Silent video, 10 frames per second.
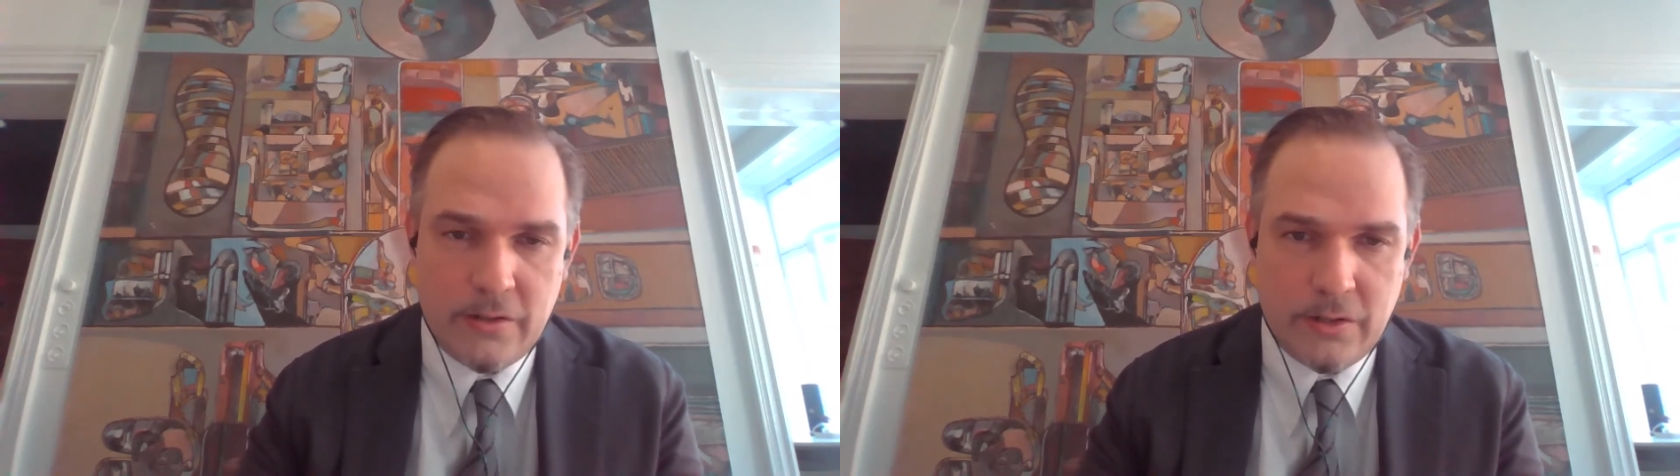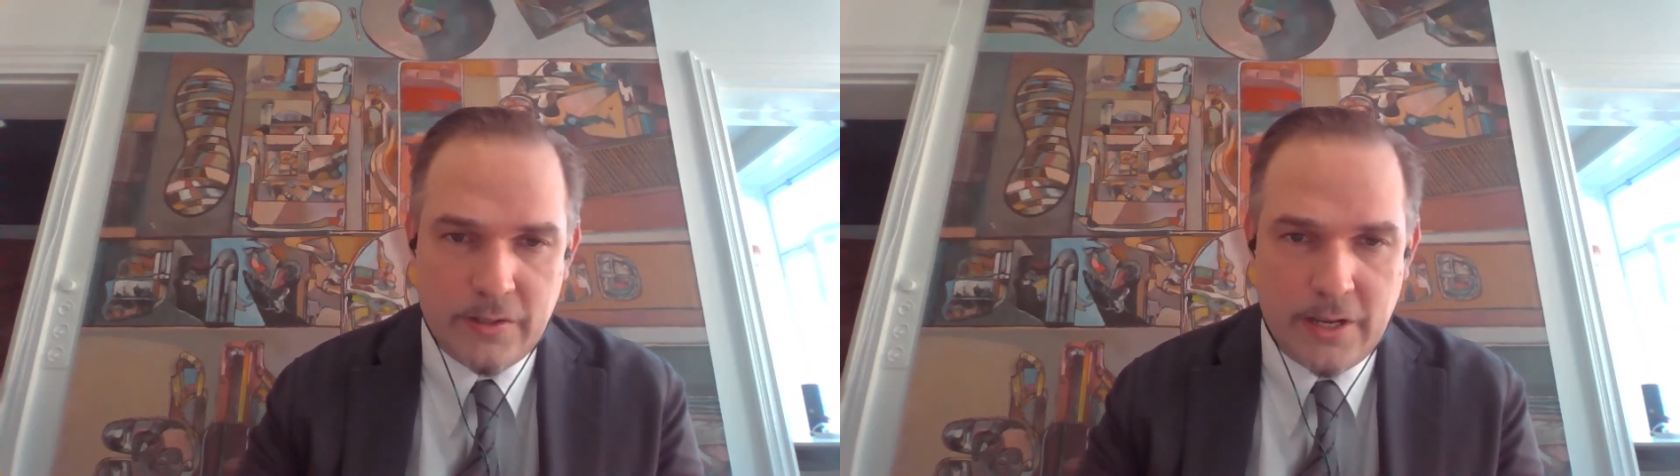
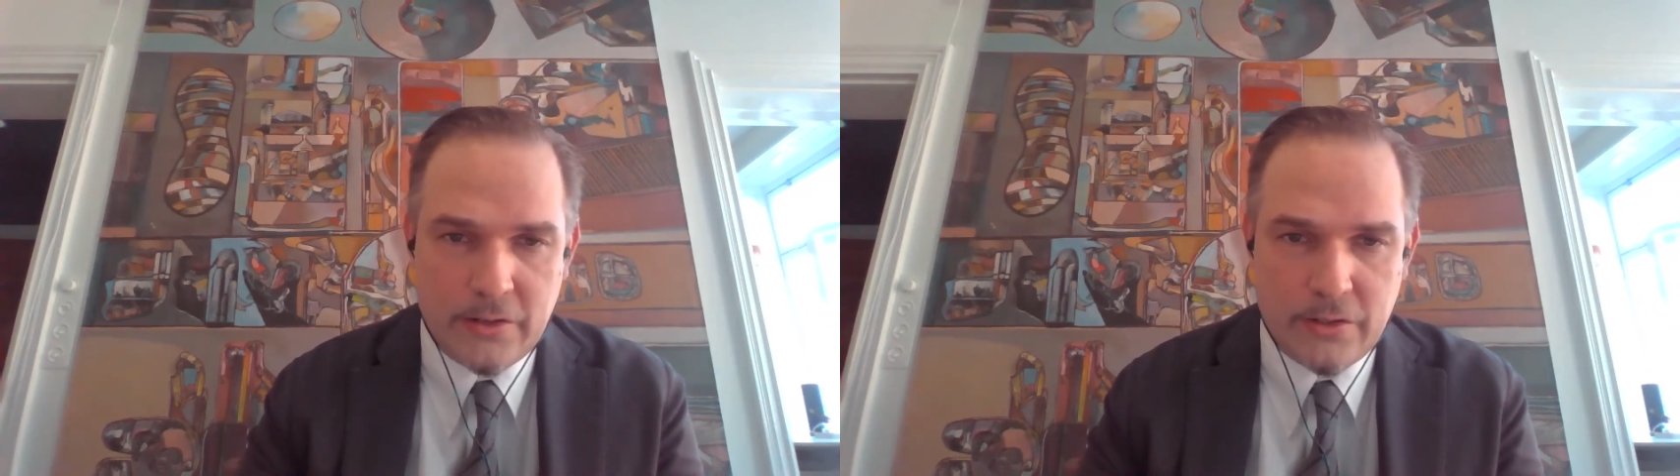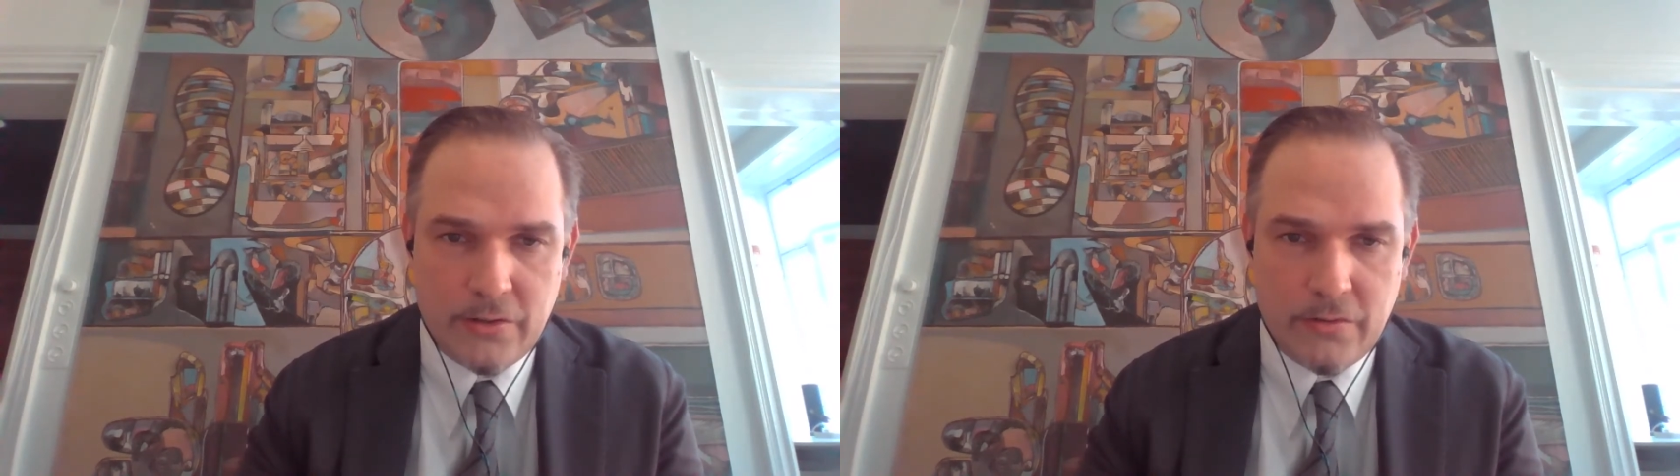
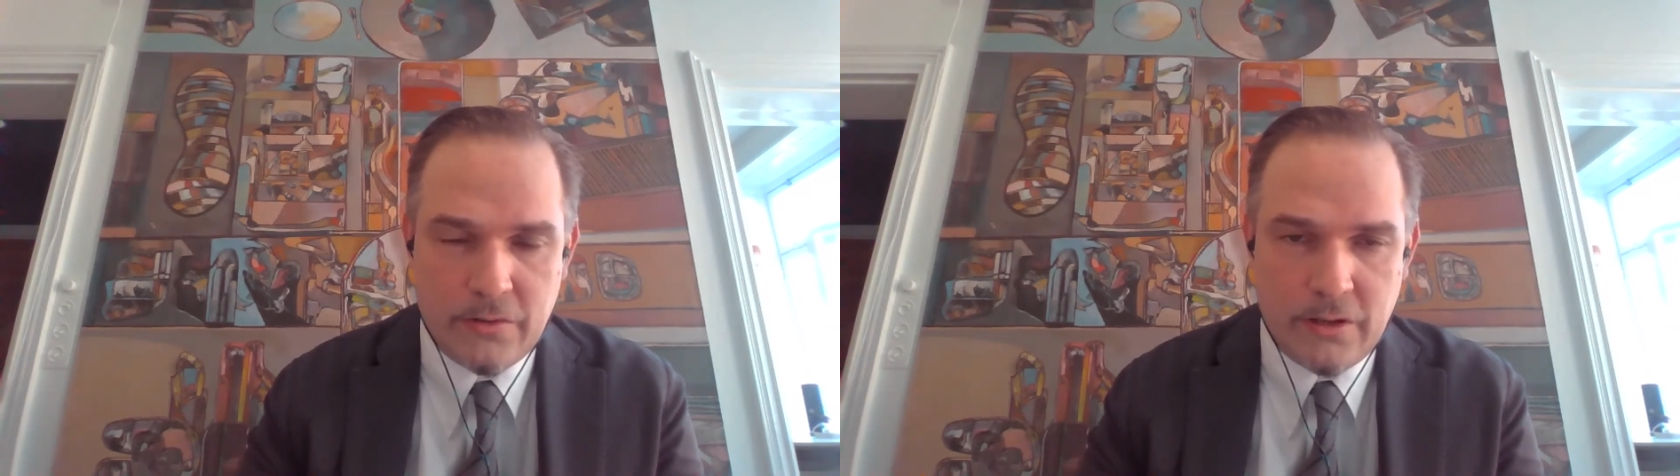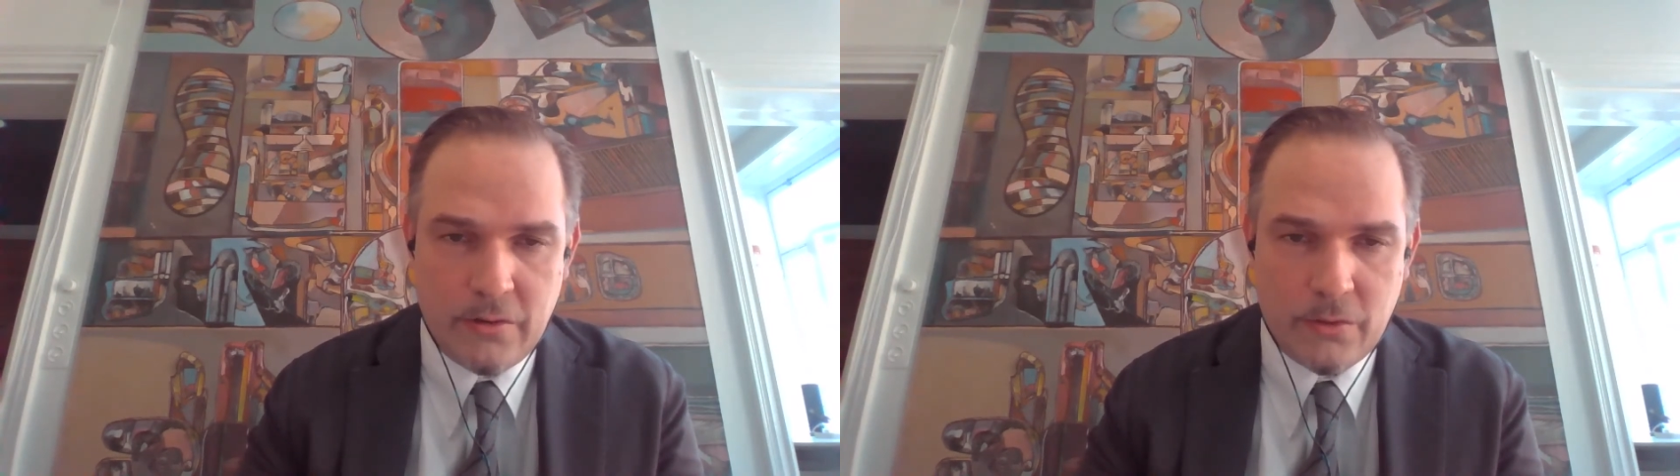transaction
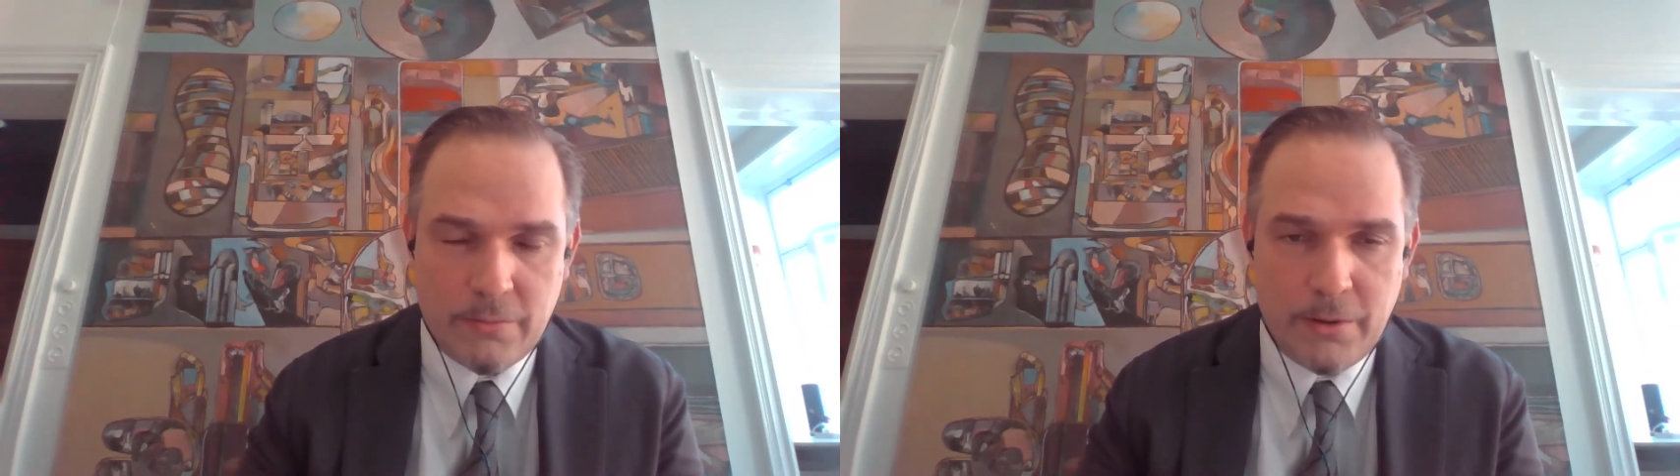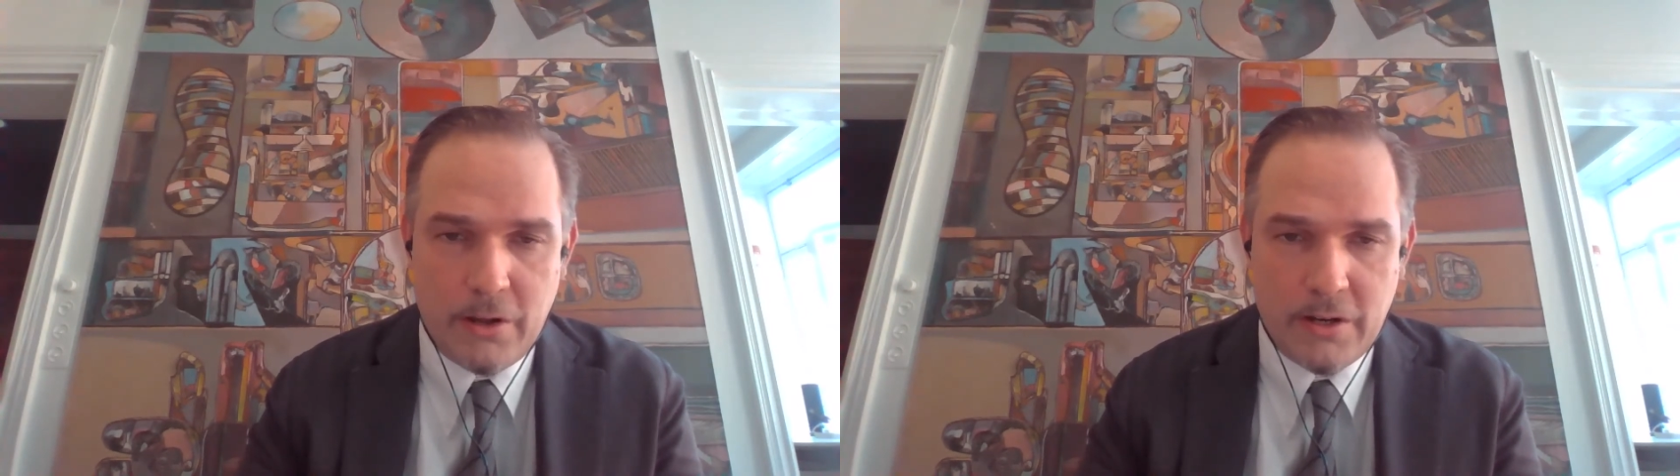was
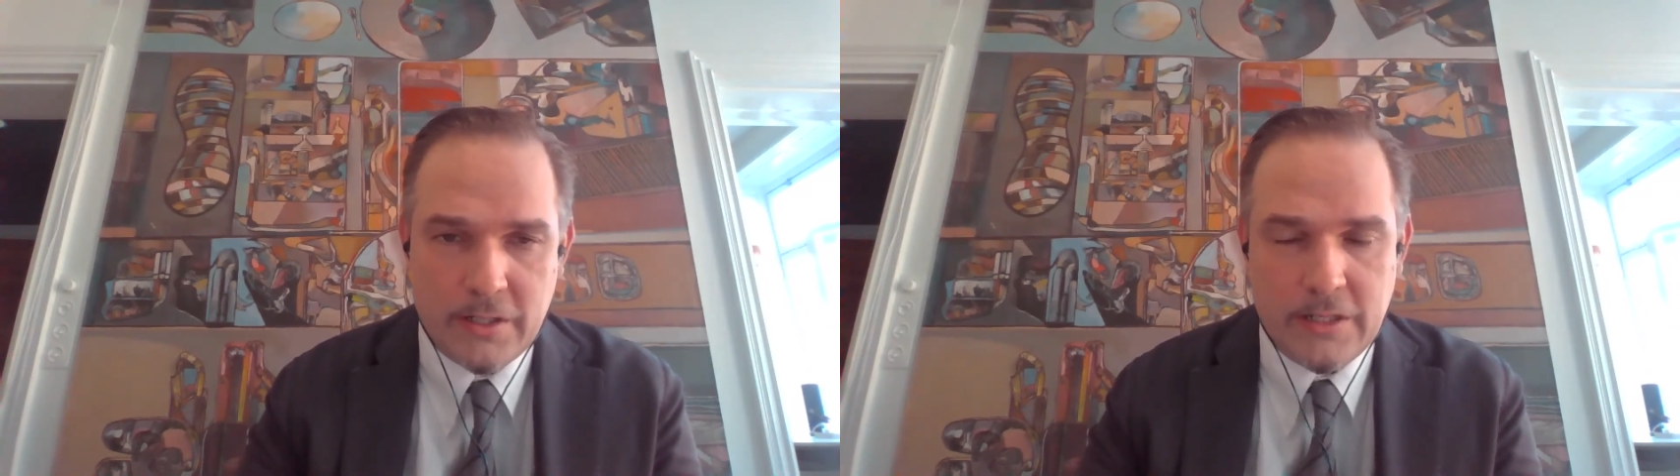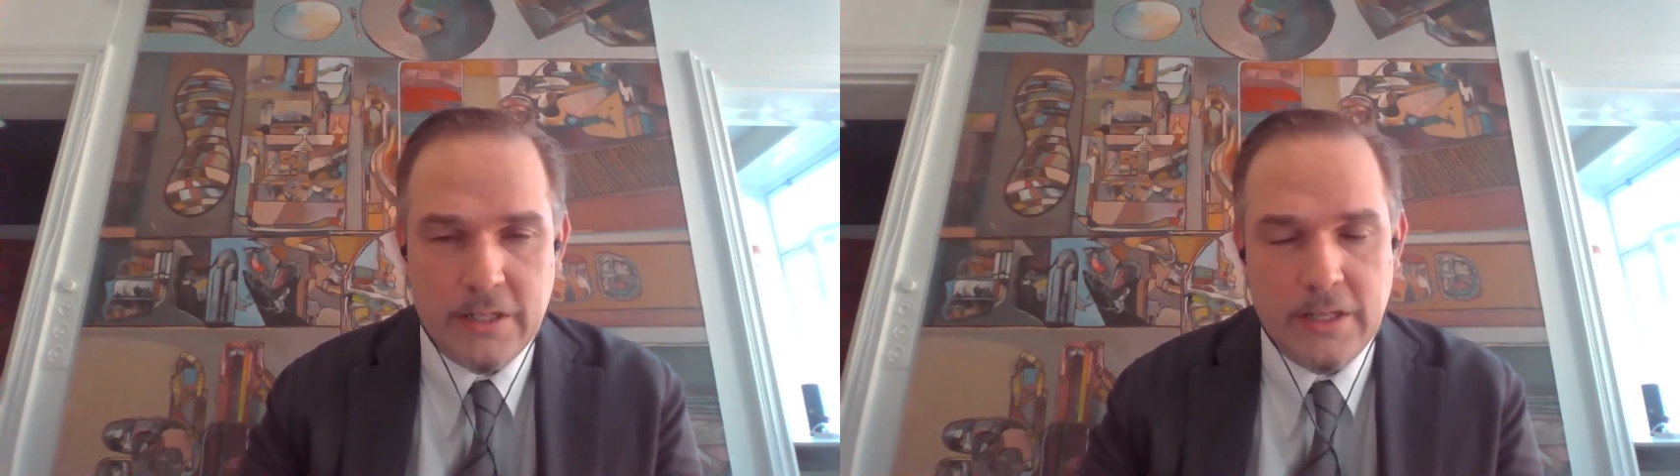
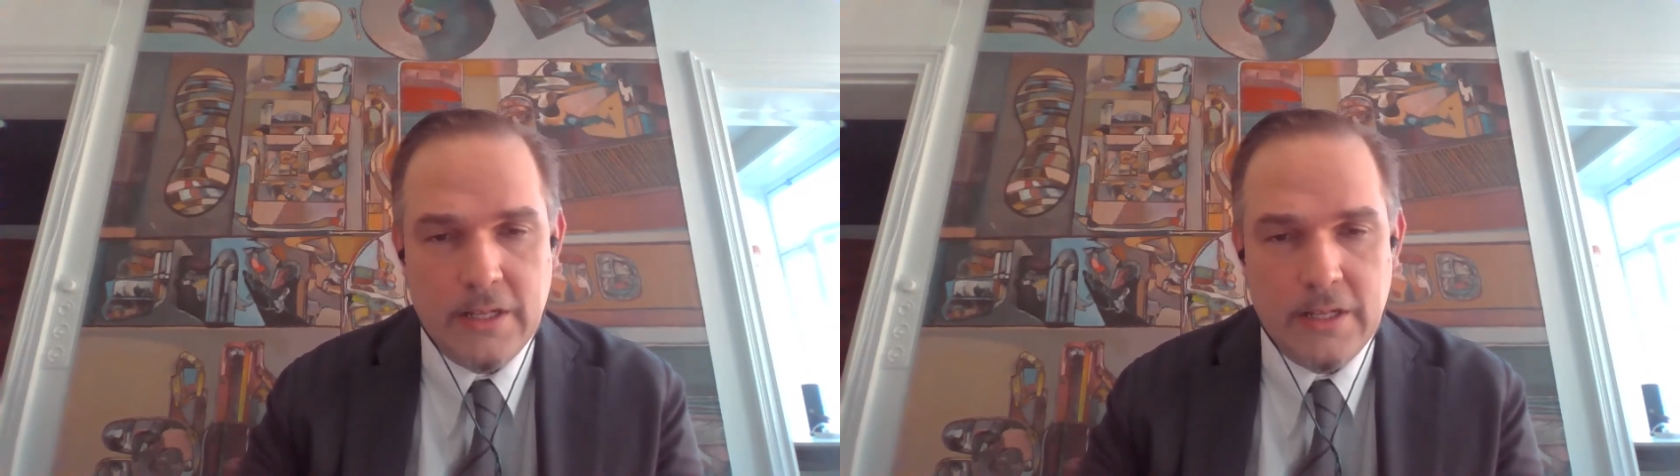blocked,